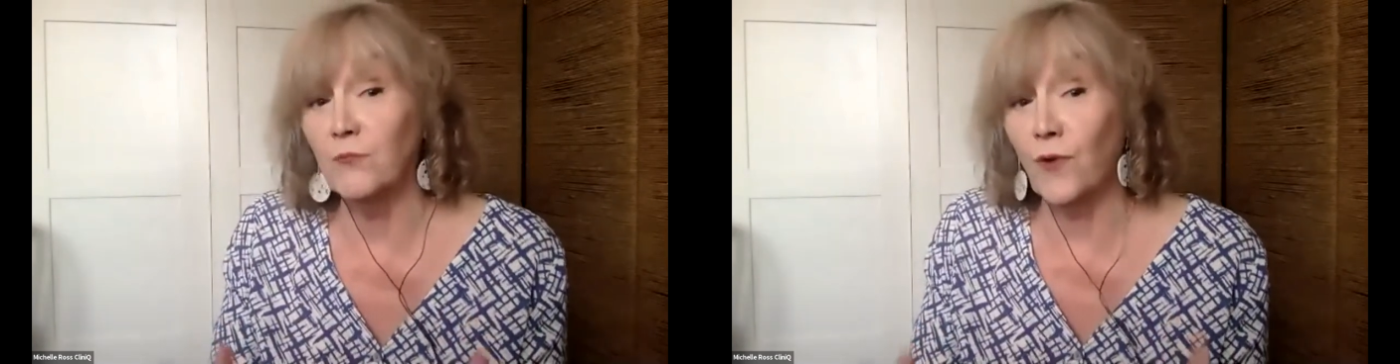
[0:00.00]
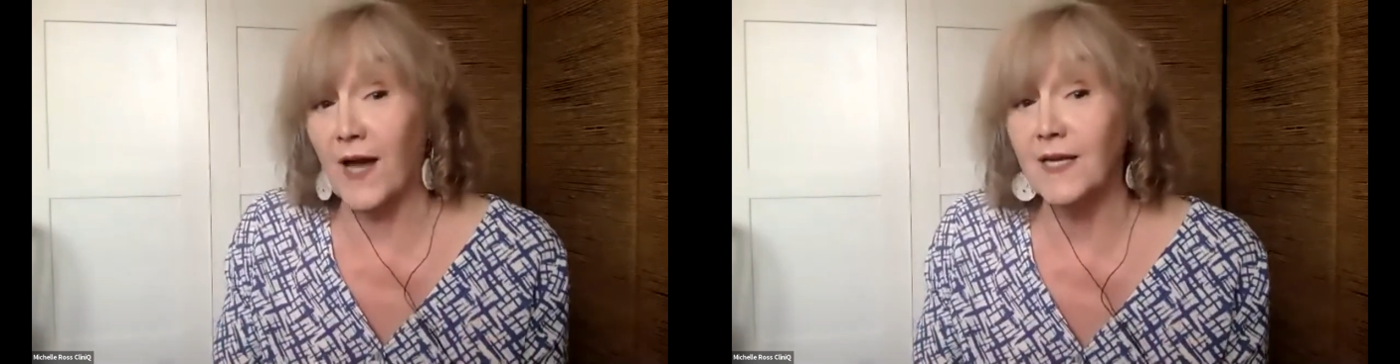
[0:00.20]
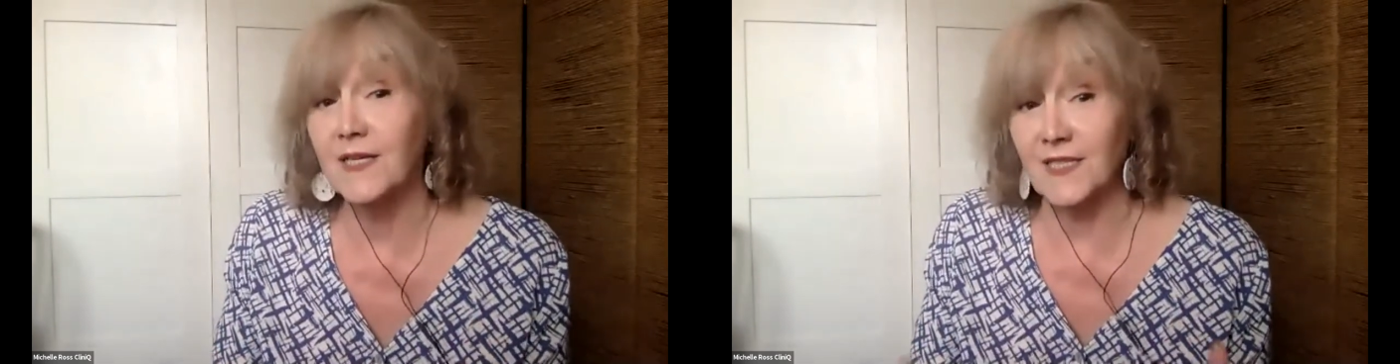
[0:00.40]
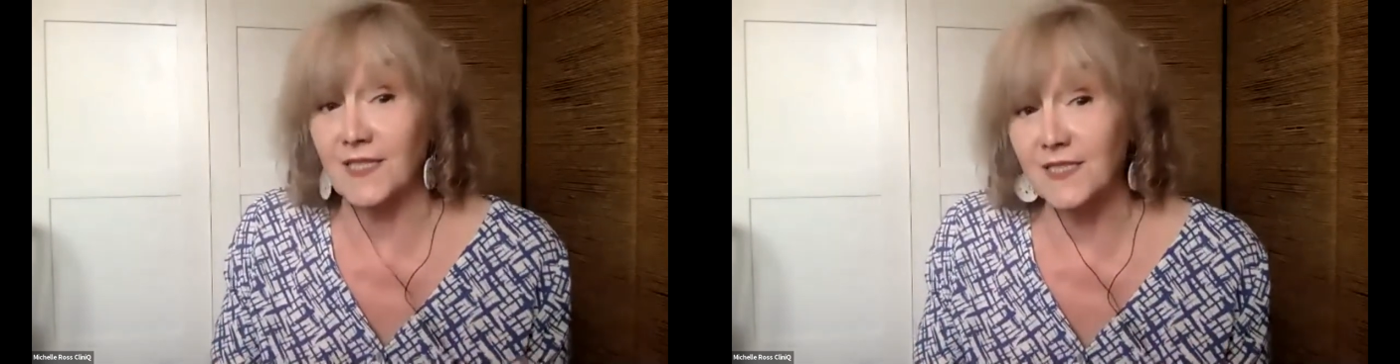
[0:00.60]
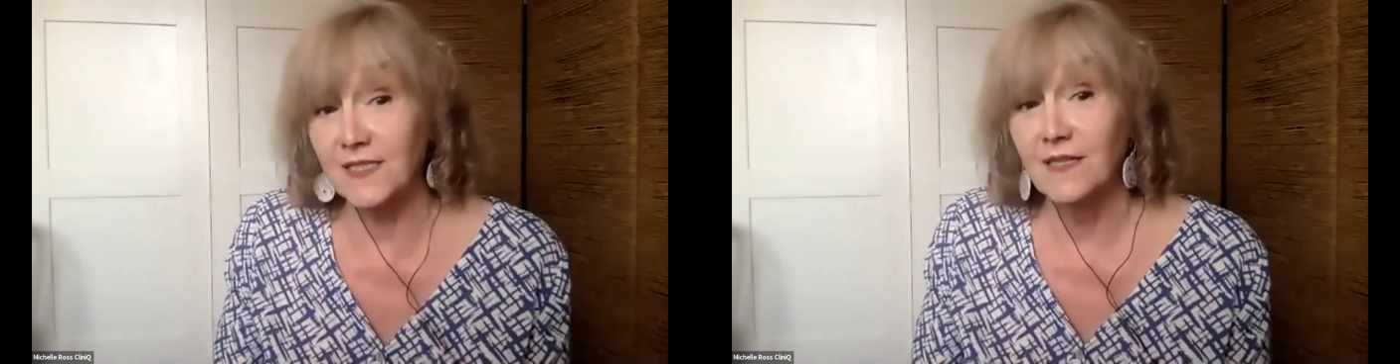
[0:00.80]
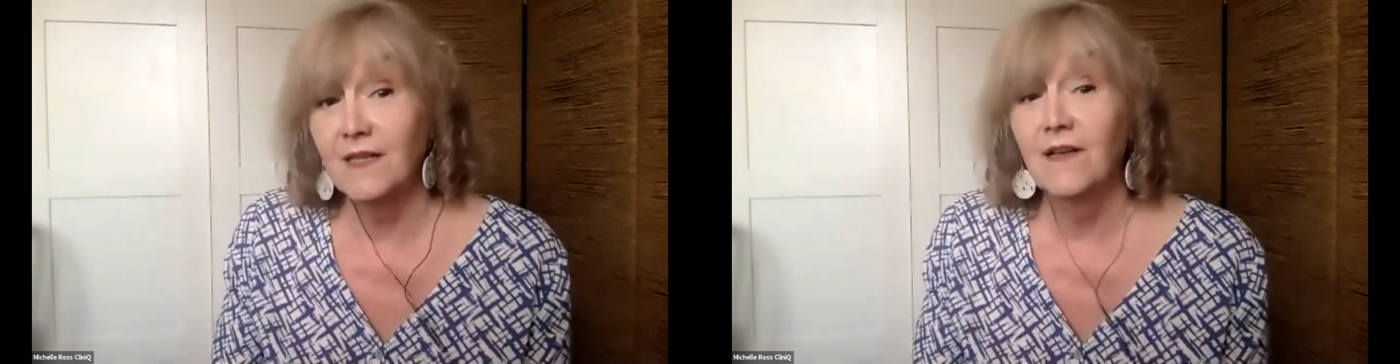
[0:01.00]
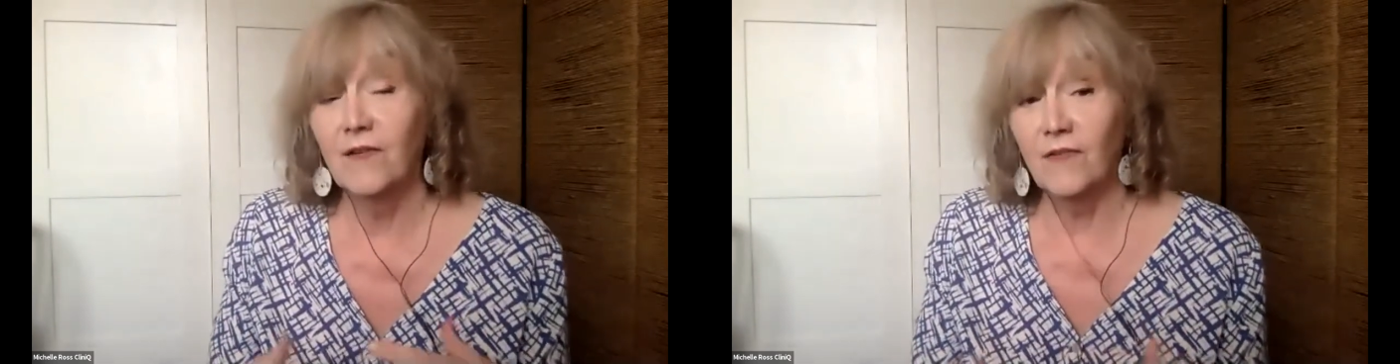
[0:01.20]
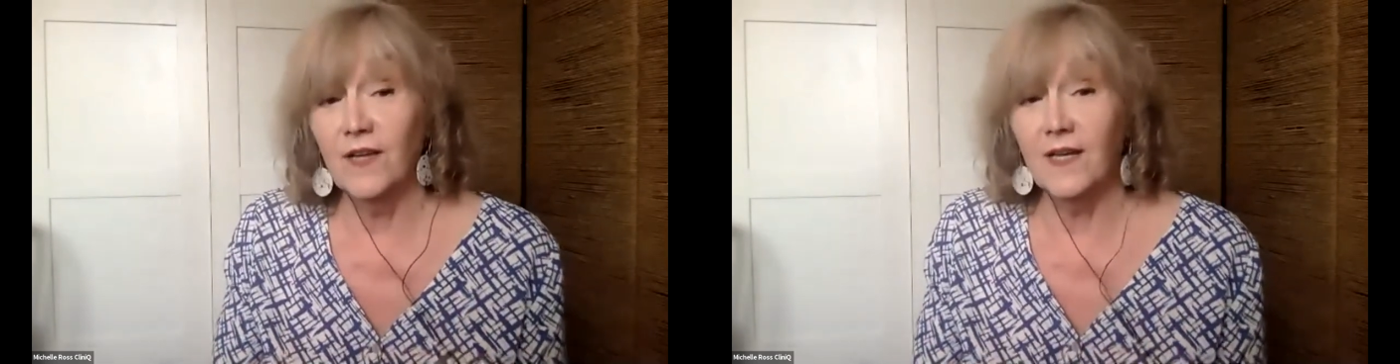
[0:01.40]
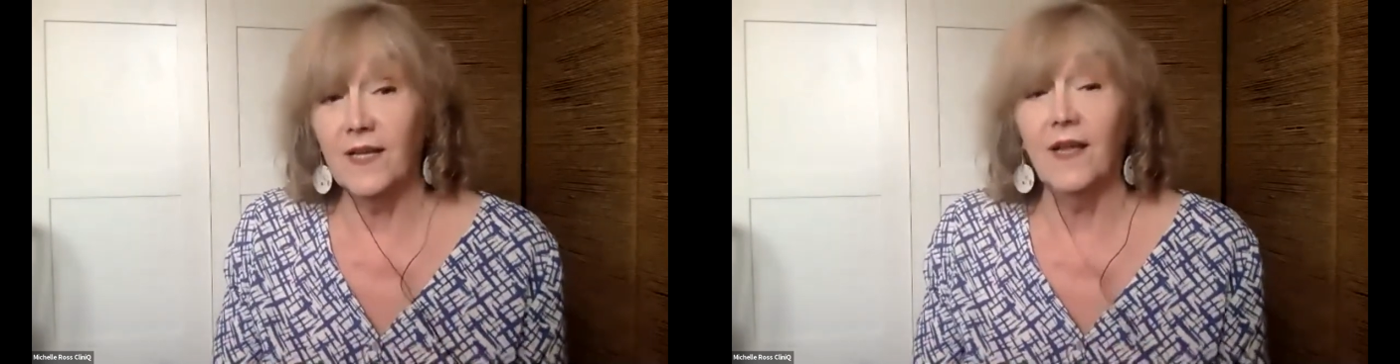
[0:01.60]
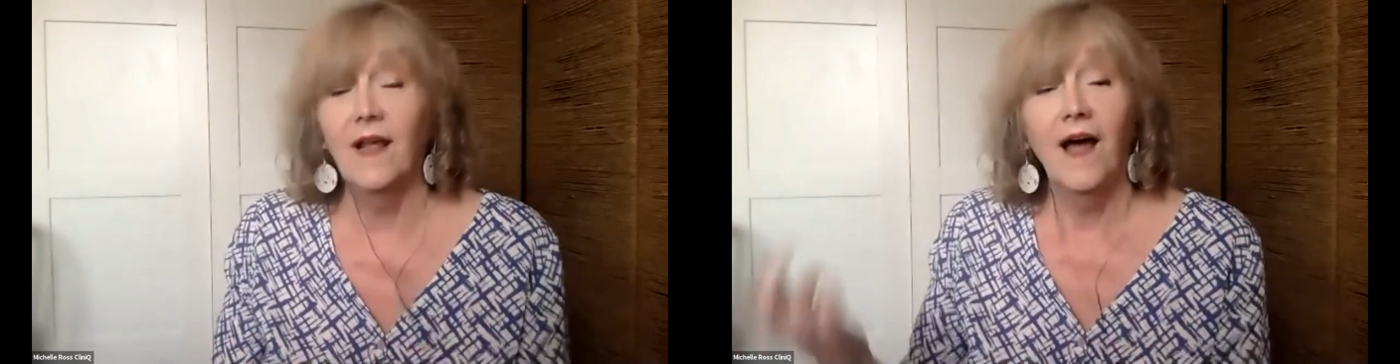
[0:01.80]
good practice,
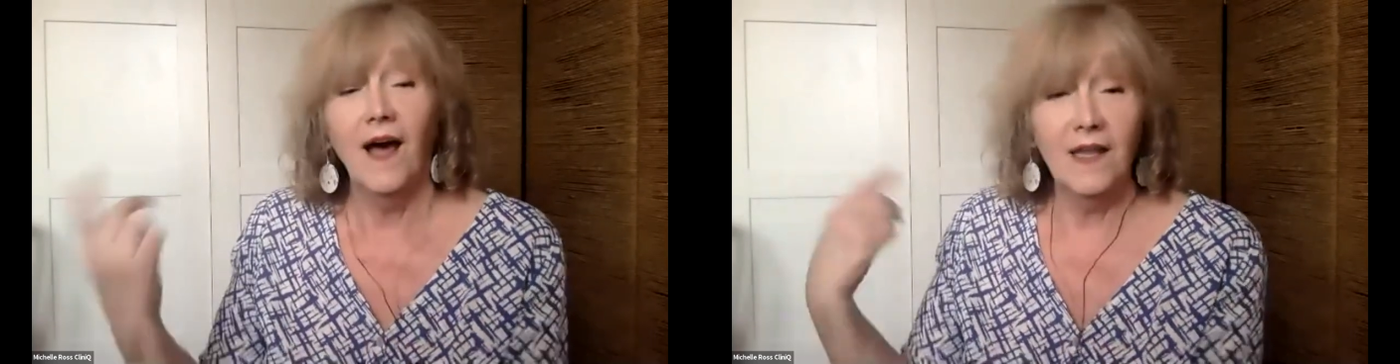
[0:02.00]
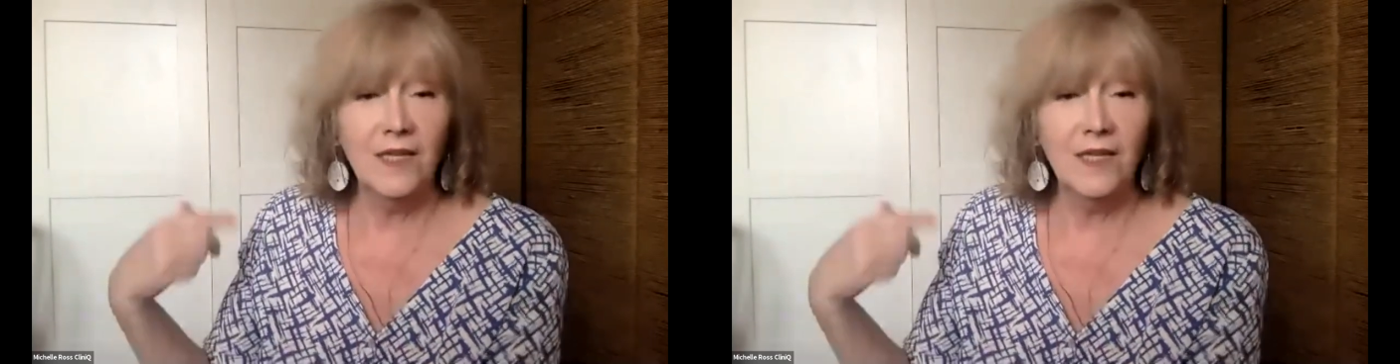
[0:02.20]
really.